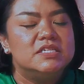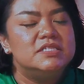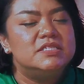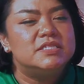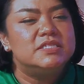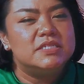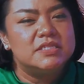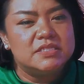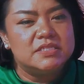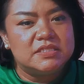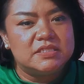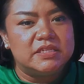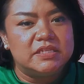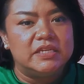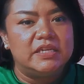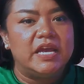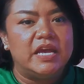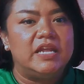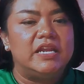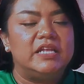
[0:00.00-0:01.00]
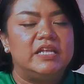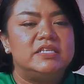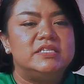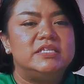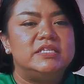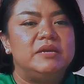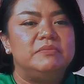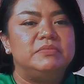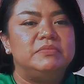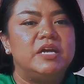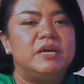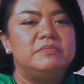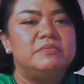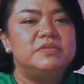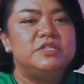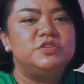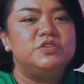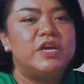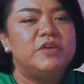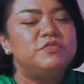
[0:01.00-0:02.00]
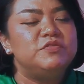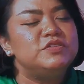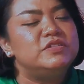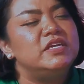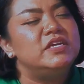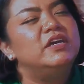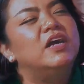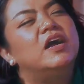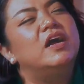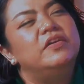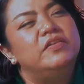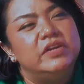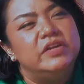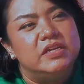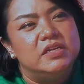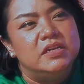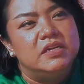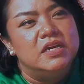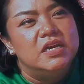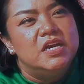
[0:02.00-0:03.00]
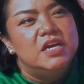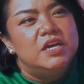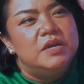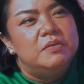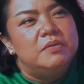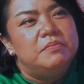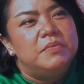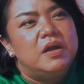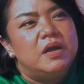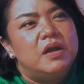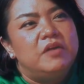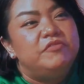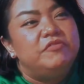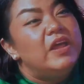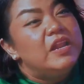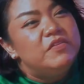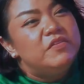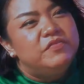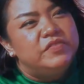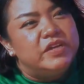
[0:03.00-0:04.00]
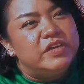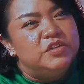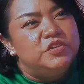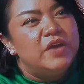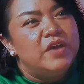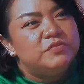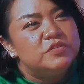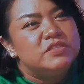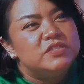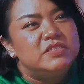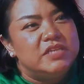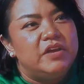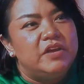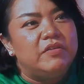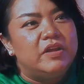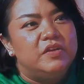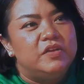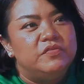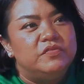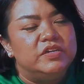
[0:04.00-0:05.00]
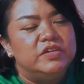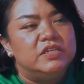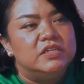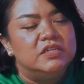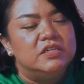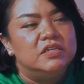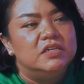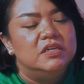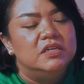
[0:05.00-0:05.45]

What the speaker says: consistent, and at the same time you have to stay current, relevant. You have to stay relevant.